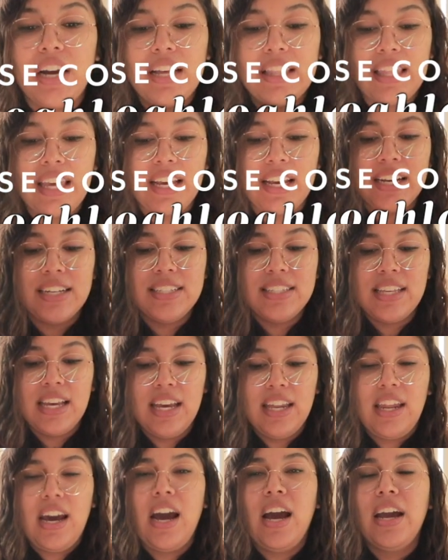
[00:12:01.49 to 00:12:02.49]
And like I
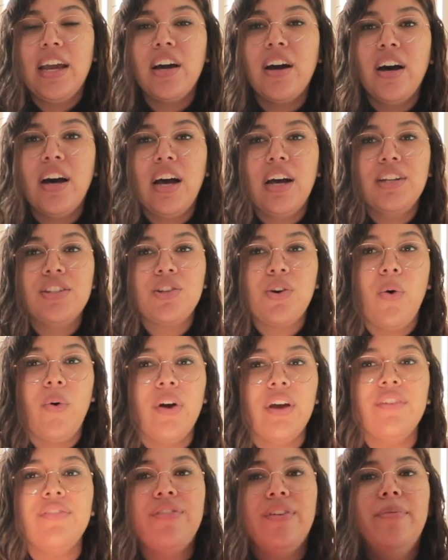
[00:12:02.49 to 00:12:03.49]
said, I got a
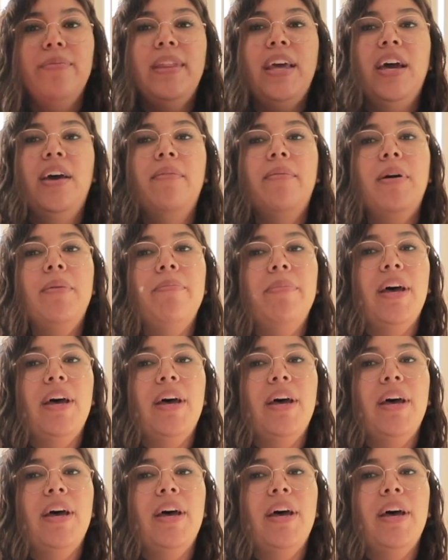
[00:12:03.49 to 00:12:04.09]
toy from them,